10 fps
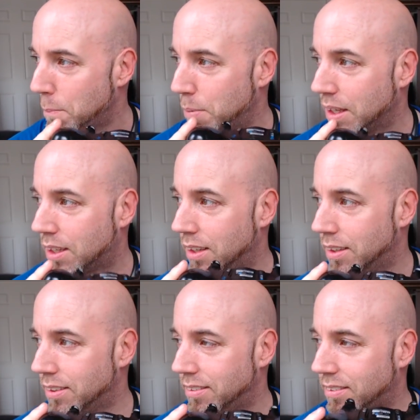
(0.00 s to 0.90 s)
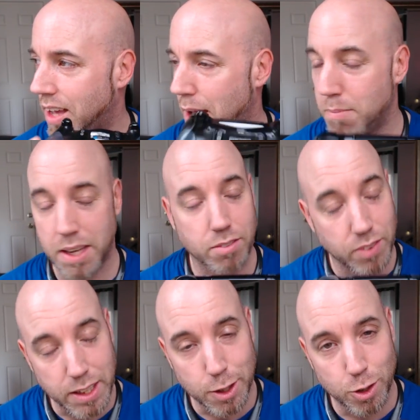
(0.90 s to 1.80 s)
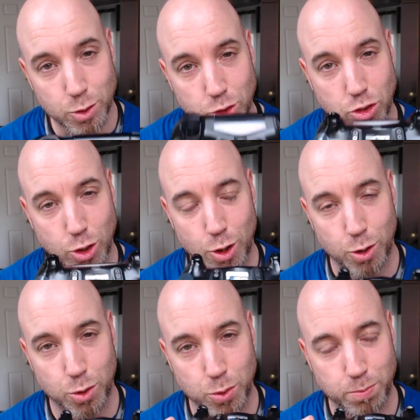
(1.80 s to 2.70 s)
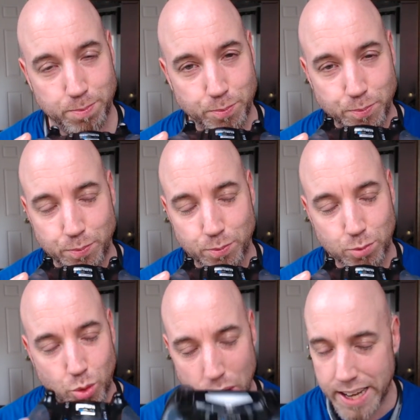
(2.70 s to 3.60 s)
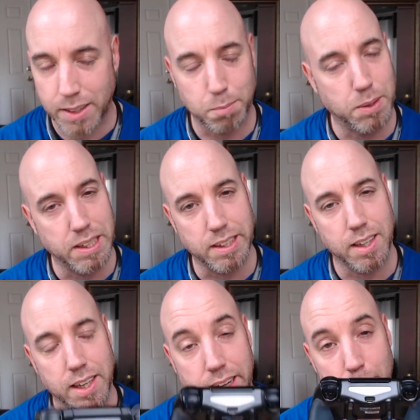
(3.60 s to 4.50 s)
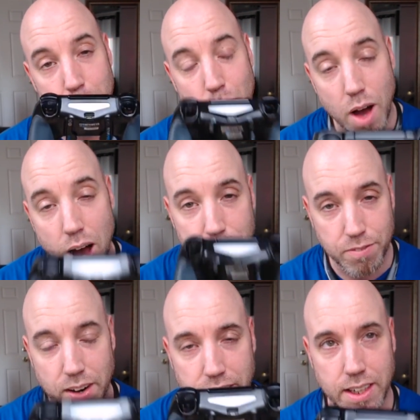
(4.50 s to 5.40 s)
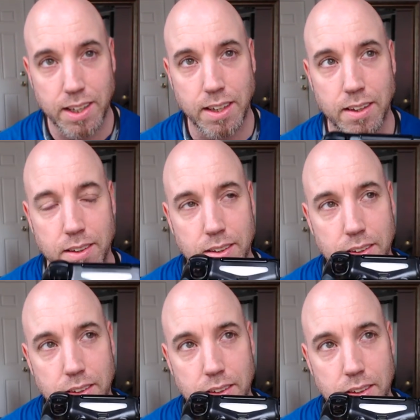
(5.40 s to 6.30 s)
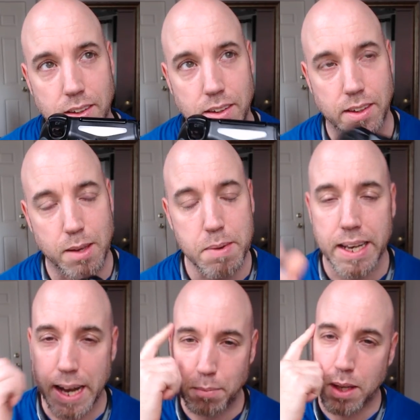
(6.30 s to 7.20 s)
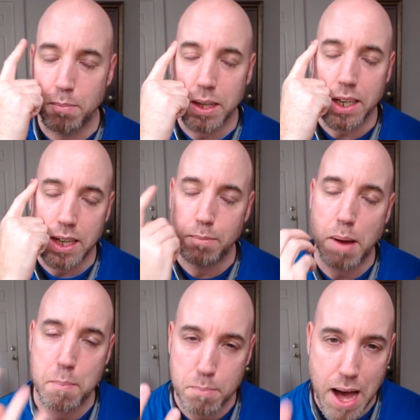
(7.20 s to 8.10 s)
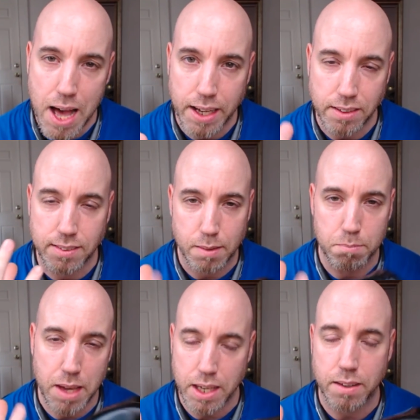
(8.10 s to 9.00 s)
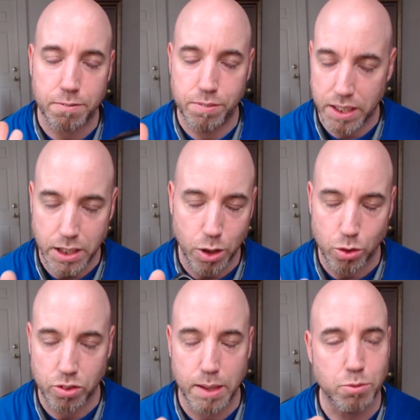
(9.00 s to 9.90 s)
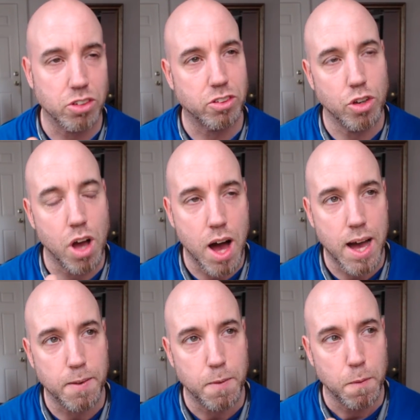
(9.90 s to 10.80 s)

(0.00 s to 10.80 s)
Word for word: because I make videos so randomly and I'm not very committed. I'm committed in my mind to make videos. I'm just not...